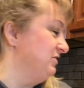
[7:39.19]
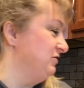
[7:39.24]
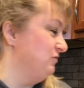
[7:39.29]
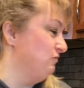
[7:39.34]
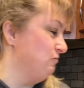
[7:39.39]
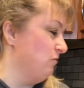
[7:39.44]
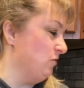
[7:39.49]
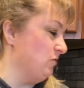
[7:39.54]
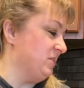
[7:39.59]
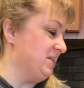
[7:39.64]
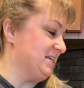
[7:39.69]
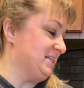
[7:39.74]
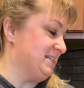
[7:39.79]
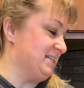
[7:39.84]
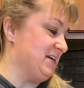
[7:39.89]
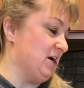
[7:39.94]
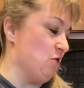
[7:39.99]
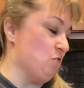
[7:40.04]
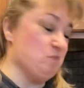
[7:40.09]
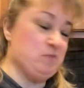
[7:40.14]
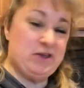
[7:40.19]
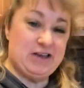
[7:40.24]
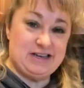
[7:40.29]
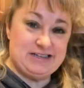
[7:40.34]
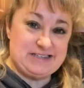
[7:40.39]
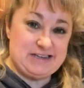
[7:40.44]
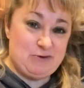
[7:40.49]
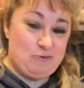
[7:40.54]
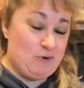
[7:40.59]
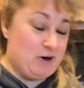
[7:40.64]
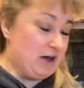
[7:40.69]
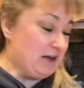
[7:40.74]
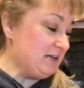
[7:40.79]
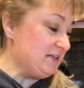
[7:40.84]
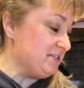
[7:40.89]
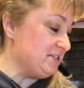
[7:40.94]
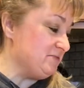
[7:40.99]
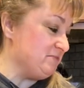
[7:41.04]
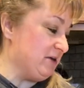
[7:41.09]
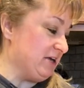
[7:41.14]
wrote this down because I
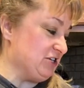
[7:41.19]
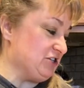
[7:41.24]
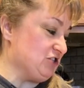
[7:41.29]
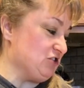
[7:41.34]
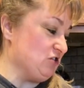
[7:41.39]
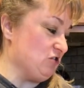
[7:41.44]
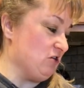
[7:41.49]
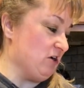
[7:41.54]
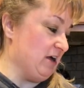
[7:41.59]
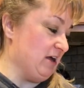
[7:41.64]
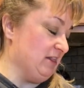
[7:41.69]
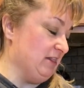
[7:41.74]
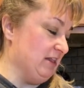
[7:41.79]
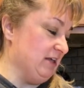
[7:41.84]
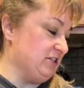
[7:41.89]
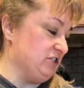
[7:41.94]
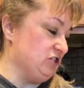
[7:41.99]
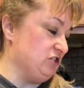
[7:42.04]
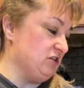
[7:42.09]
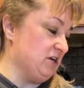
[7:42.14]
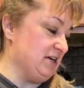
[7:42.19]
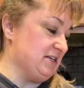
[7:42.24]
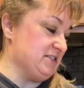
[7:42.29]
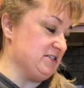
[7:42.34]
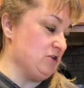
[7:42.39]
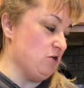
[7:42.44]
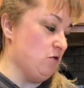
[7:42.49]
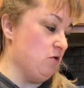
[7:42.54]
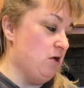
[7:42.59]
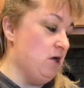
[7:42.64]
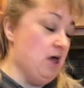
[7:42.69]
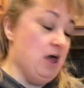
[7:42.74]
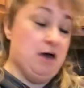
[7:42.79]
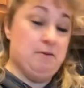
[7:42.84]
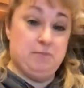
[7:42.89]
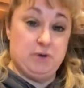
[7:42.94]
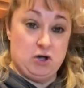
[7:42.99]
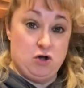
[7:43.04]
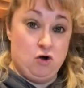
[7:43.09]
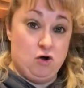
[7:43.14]
wanted to make sure I let you guys know.
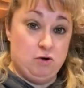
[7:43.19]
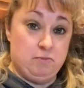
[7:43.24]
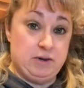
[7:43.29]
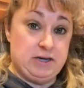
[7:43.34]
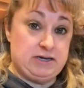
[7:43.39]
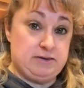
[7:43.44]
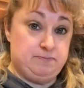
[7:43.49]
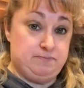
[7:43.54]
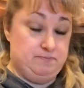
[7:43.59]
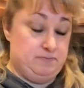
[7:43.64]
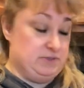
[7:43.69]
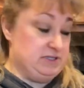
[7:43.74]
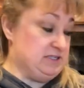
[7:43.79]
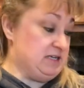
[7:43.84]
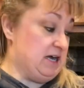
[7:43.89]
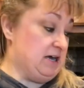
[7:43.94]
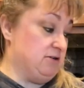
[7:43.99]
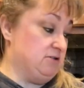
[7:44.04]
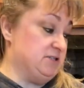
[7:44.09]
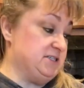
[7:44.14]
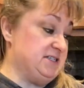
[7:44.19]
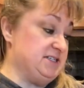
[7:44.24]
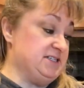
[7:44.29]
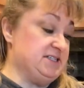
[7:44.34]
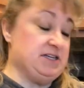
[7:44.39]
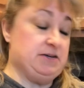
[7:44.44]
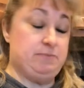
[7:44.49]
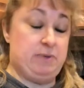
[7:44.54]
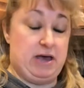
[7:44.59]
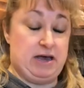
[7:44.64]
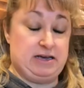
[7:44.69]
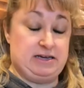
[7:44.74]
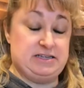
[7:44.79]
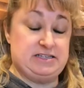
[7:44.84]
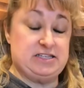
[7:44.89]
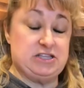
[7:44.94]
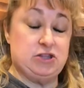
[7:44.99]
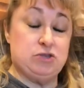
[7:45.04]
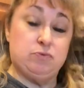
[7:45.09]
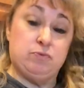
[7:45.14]
McCormick taco seasoning pack
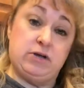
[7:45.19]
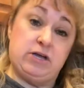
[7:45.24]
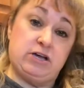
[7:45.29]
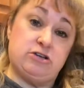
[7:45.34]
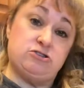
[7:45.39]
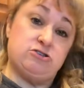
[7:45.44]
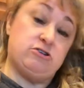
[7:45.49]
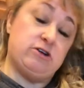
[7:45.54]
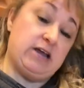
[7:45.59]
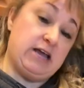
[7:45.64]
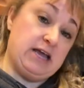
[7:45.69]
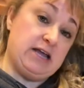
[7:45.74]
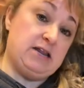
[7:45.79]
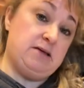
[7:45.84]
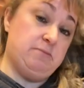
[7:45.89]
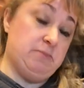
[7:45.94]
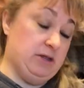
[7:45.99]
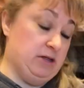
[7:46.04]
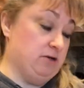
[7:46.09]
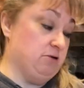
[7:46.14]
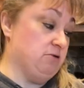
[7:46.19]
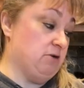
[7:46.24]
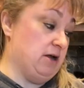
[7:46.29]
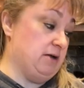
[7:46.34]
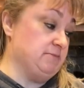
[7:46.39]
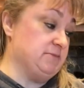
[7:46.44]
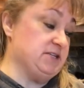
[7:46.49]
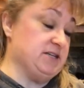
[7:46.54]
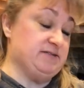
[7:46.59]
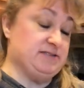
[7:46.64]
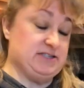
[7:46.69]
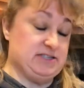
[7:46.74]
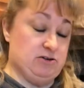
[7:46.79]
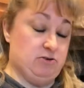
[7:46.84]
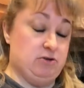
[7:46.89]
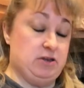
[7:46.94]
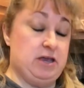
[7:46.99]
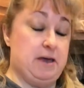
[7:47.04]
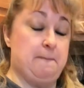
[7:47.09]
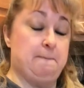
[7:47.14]
is 380 milligrams of
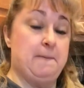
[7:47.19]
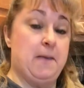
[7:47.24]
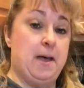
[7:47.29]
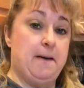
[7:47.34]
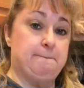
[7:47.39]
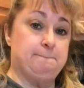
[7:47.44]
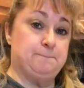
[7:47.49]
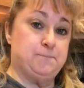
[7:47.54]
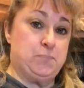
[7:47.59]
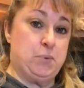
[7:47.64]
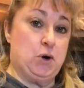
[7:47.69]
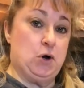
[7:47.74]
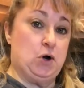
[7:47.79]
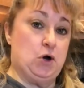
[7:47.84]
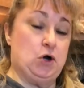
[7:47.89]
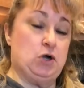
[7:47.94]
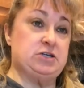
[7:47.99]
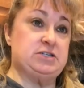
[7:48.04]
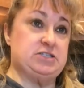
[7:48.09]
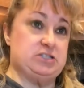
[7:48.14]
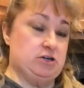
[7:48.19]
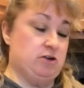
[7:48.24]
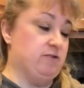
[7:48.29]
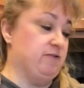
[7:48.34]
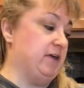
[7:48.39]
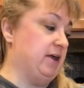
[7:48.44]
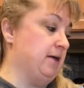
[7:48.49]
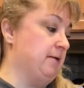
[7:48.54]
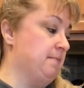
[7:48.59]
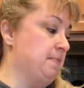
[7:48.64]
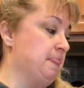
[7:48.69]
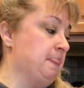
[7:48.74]
sodium per serving.